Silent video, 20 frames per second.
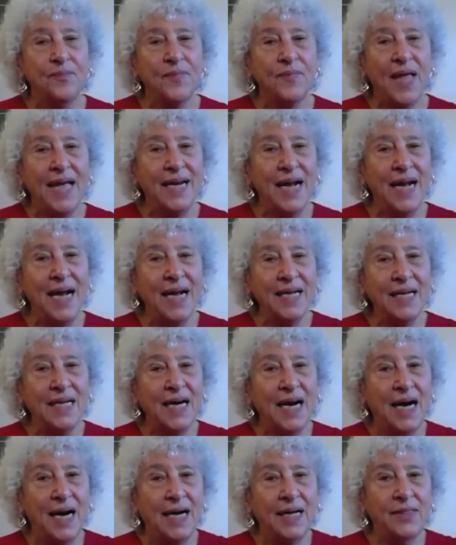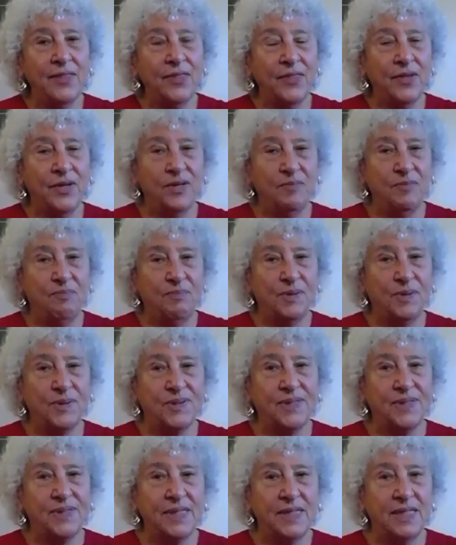I got the
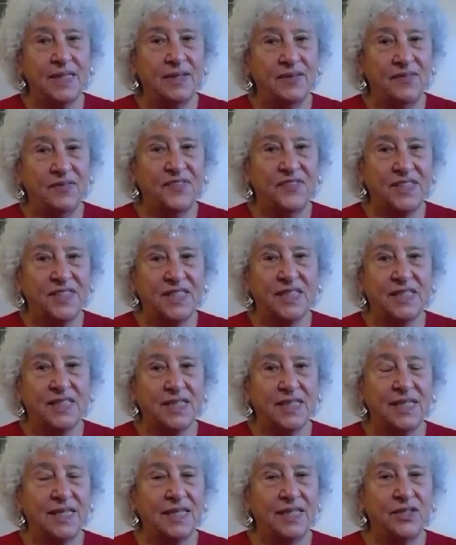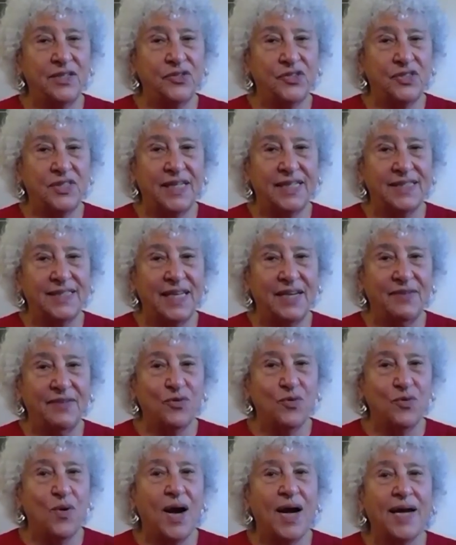physician at UCSF
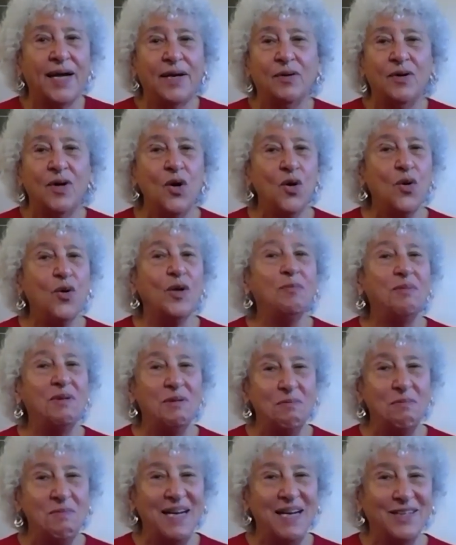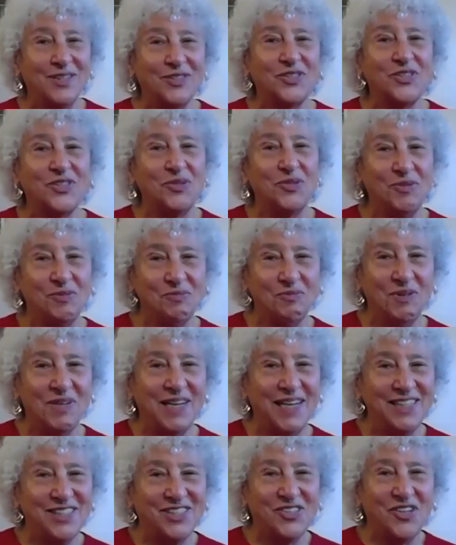who had been a medical student when
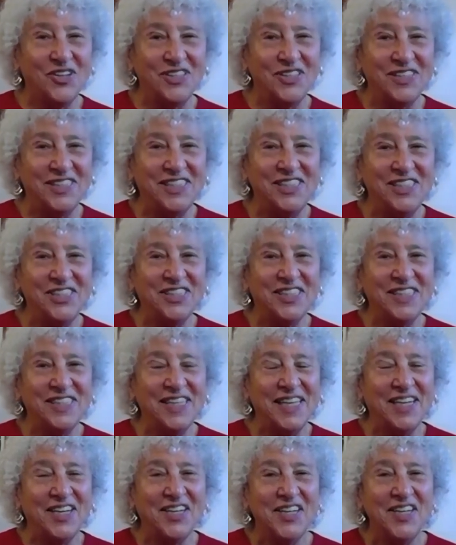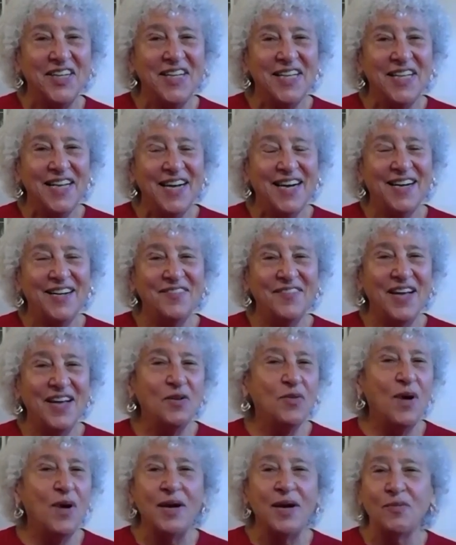I started teaching there, and
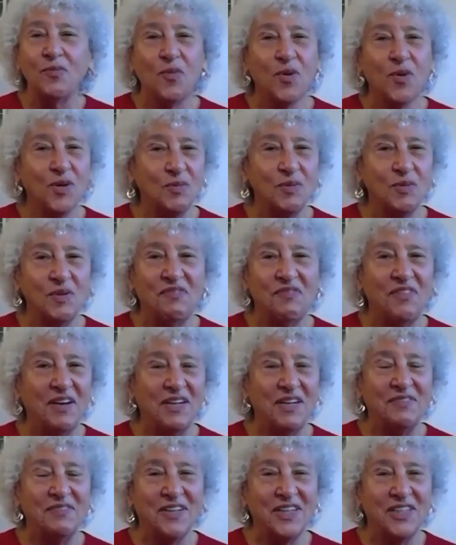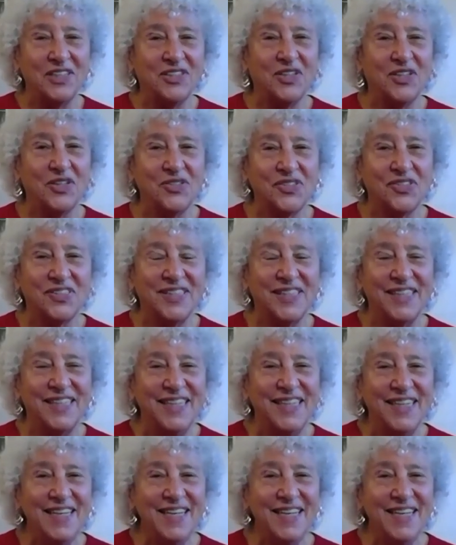who I'd worked with very, very closely